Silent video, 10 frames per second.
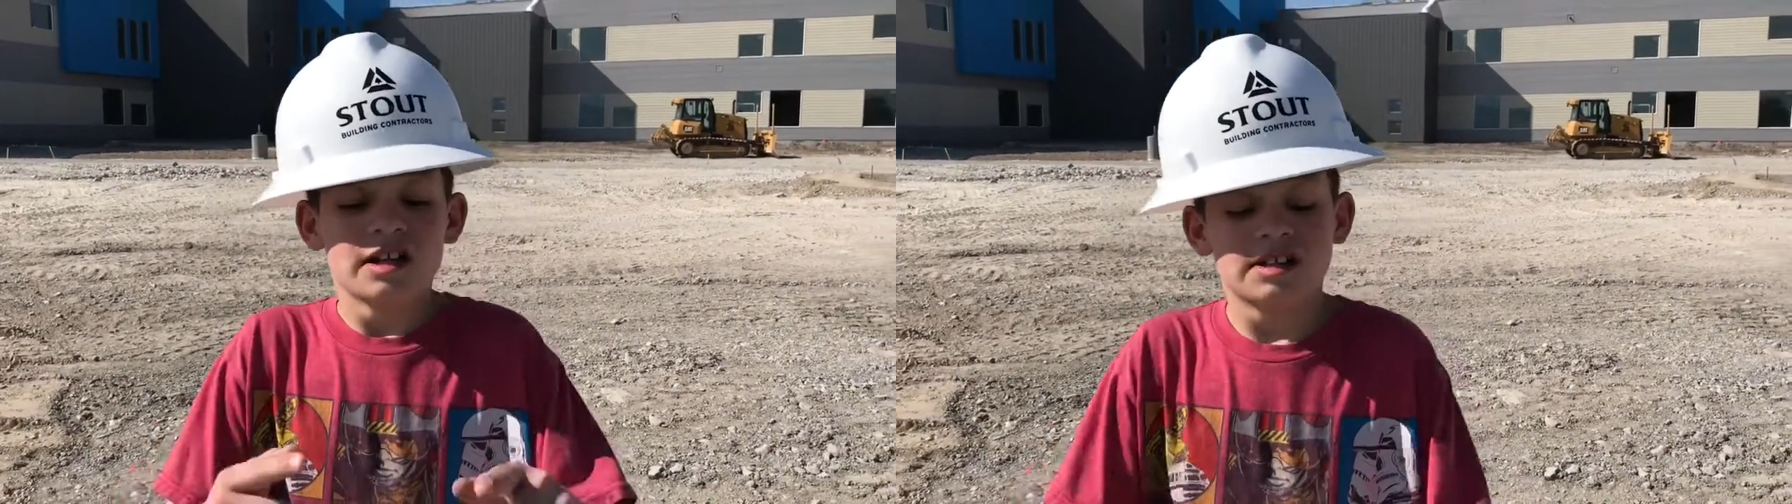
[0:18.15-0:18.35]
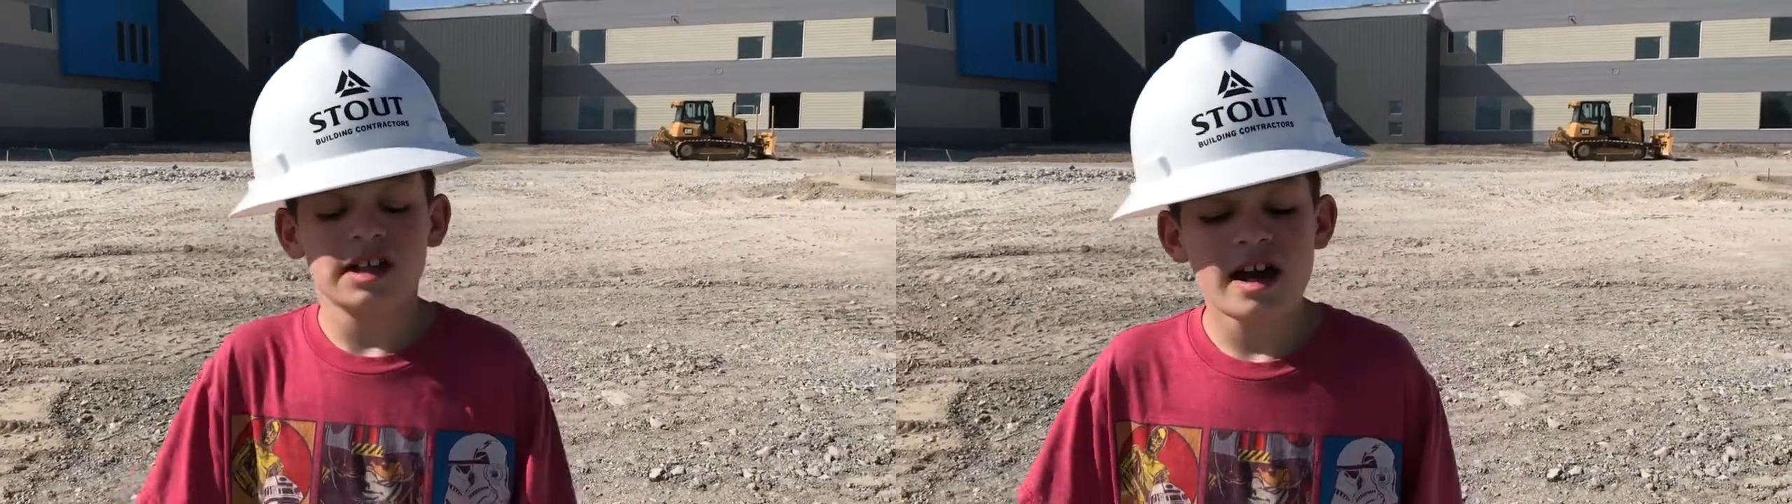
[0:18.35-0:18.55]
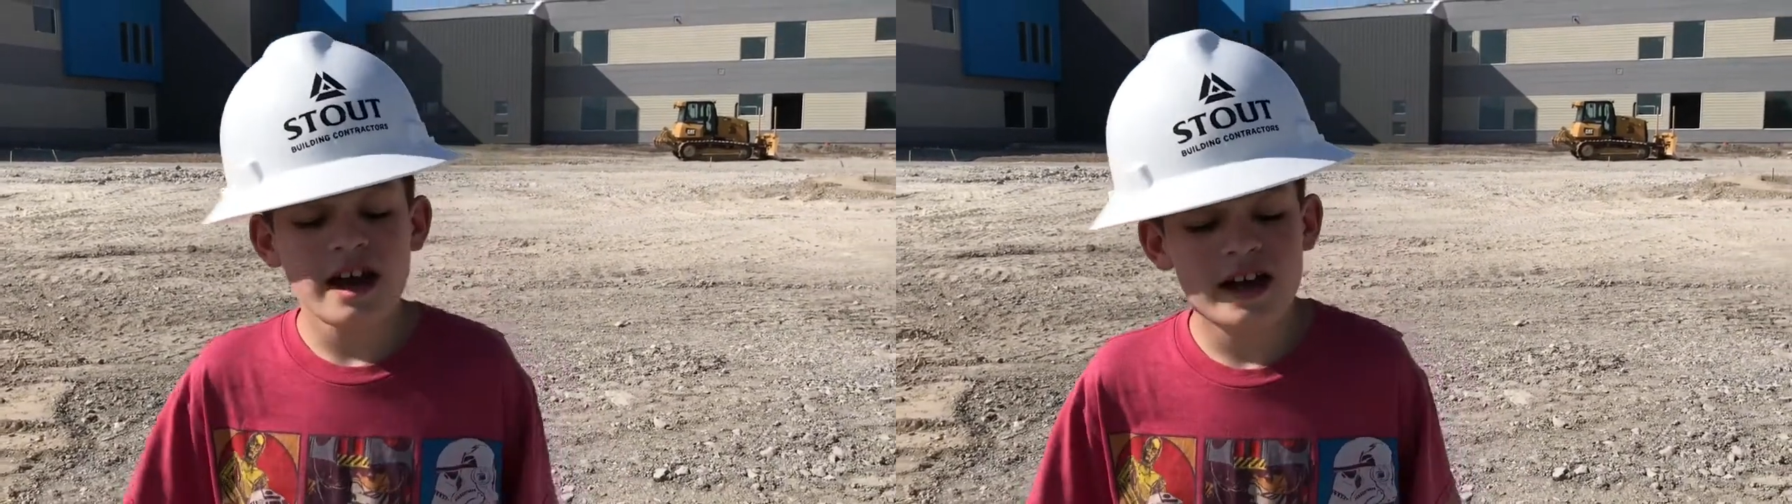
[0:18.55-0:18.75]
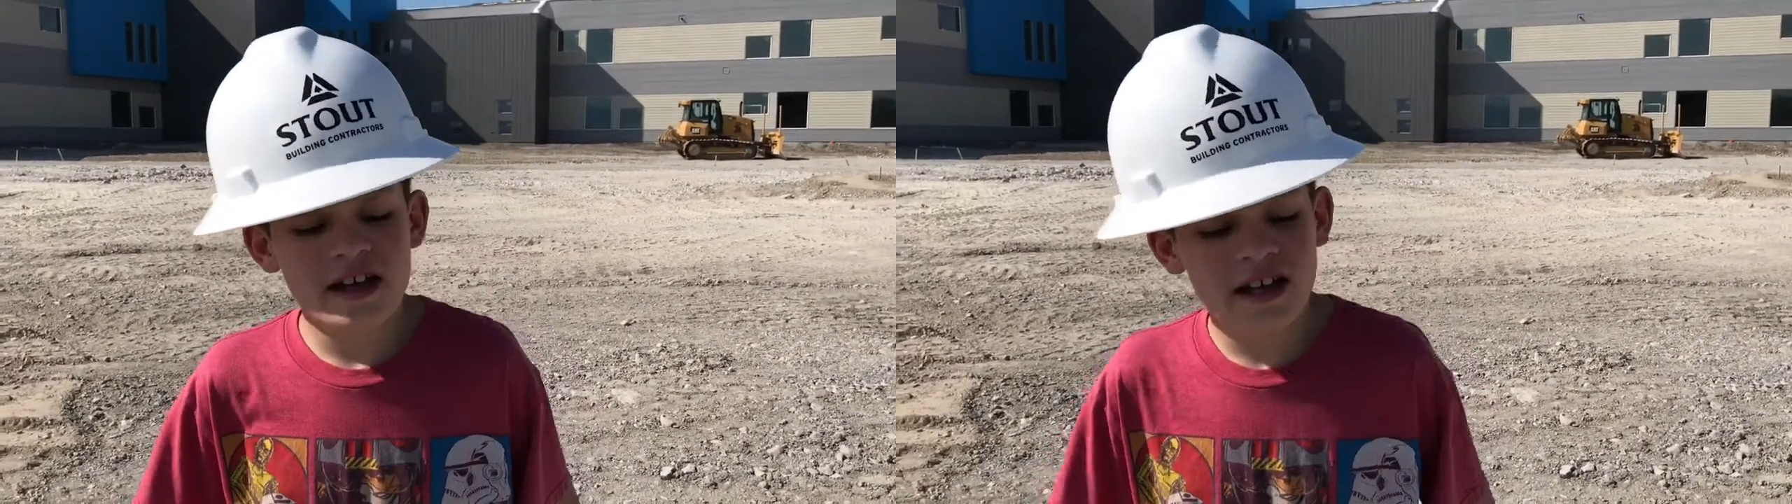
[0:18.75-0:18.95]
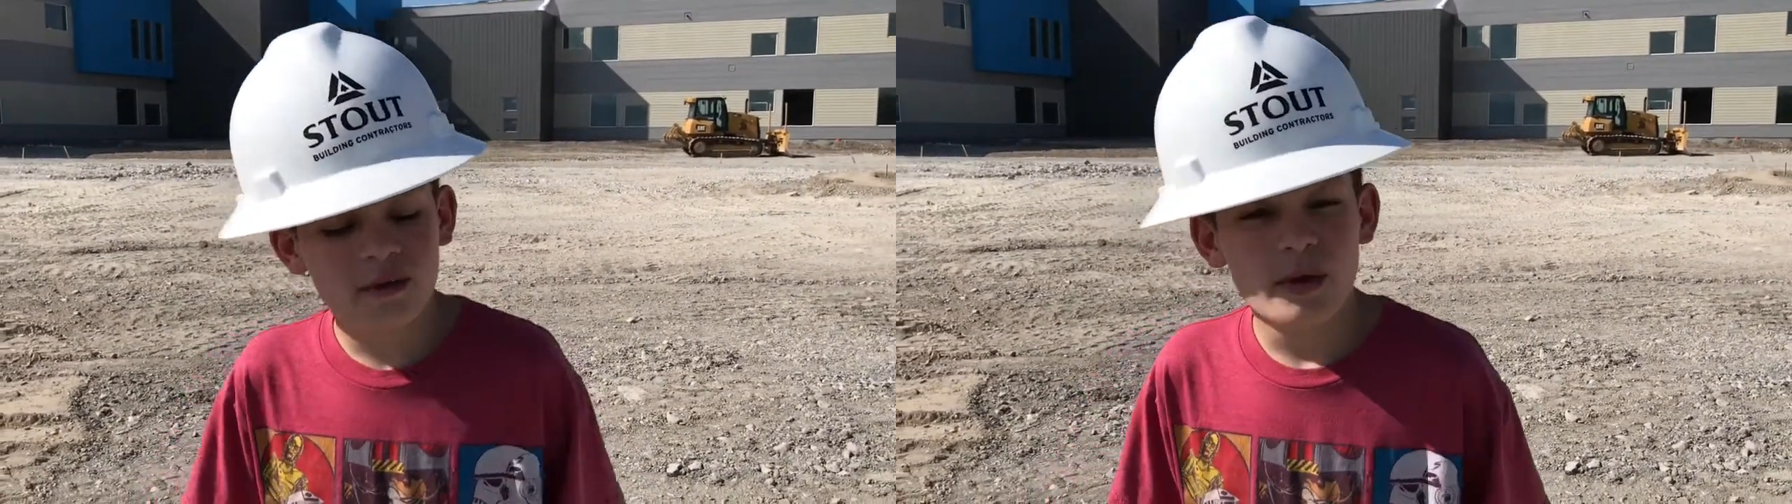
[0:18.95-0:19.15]
Today
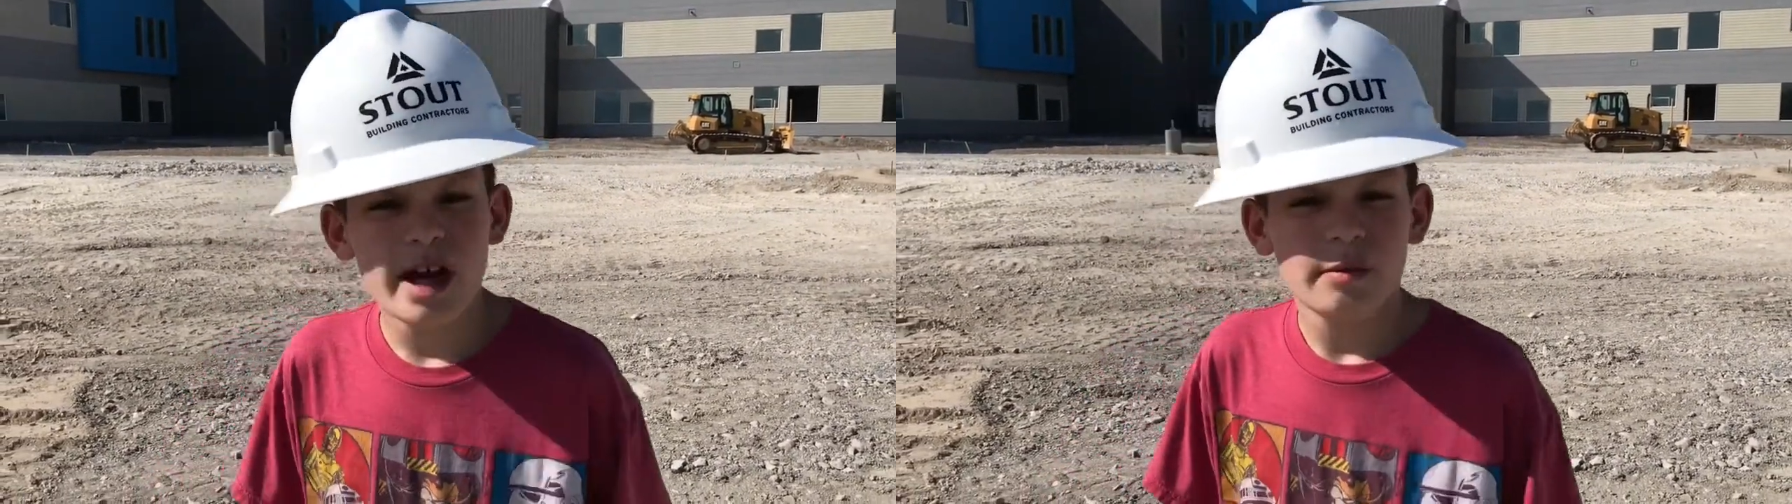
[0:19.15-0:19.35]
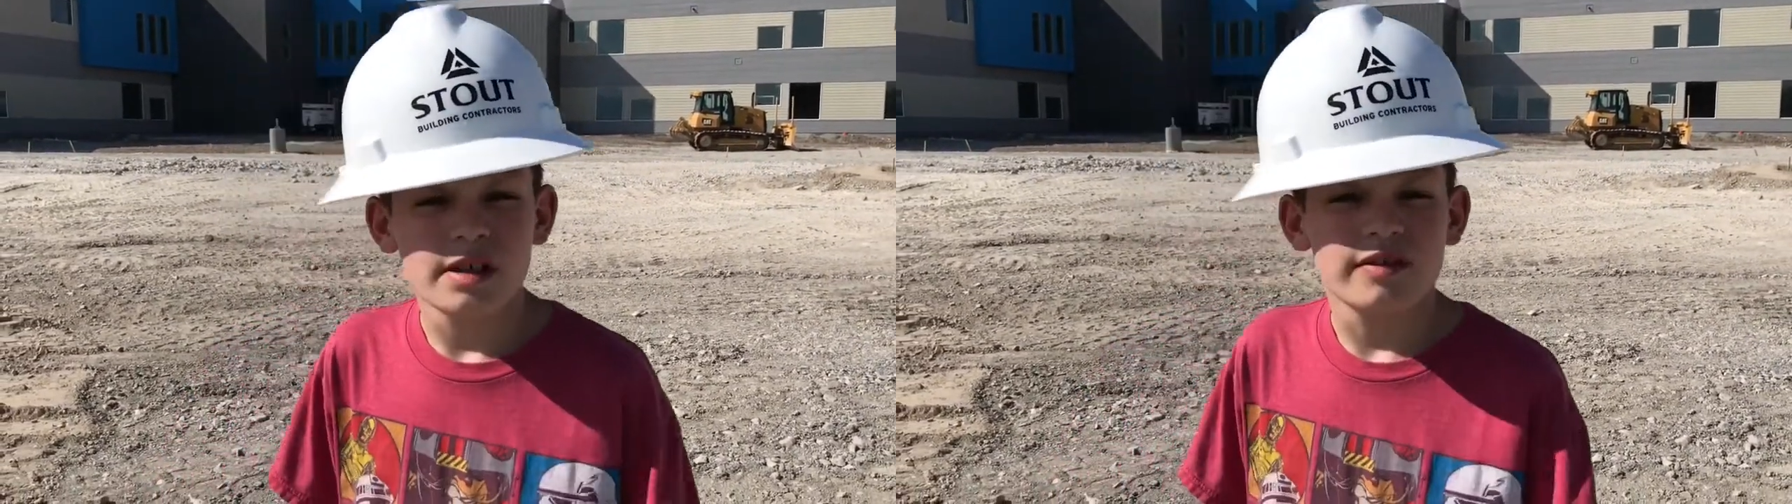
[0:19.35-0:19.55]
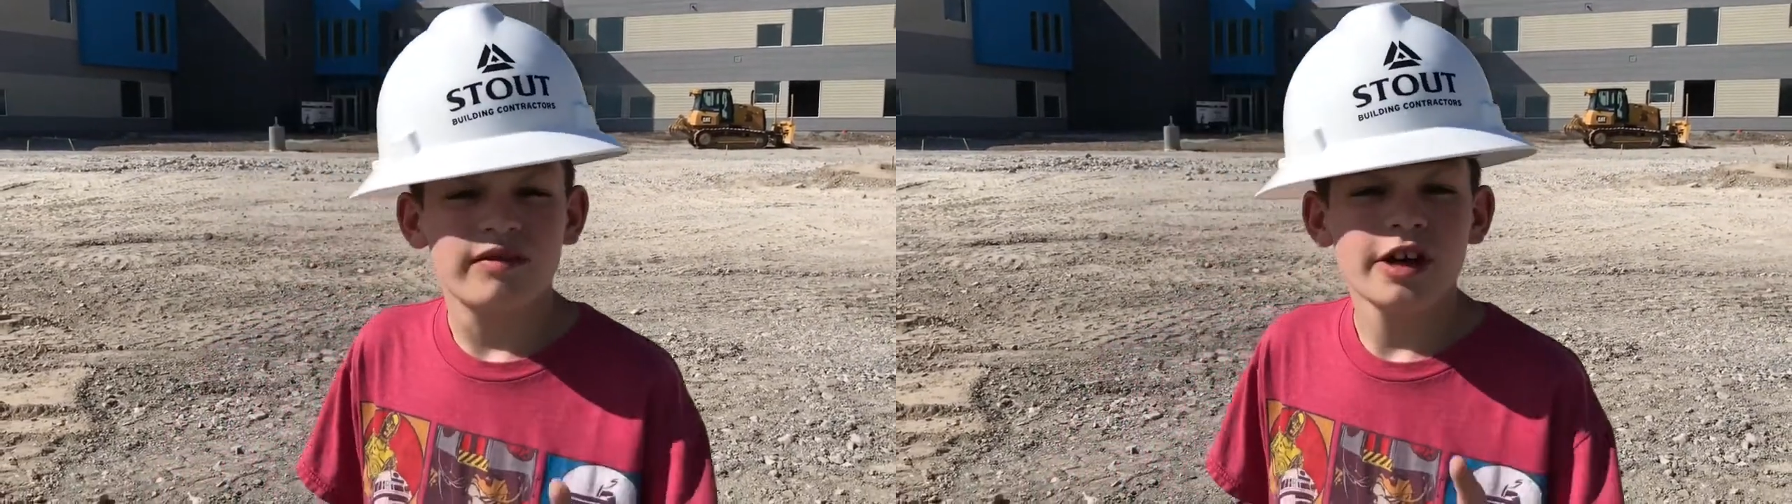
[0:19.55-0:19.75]
it, we have a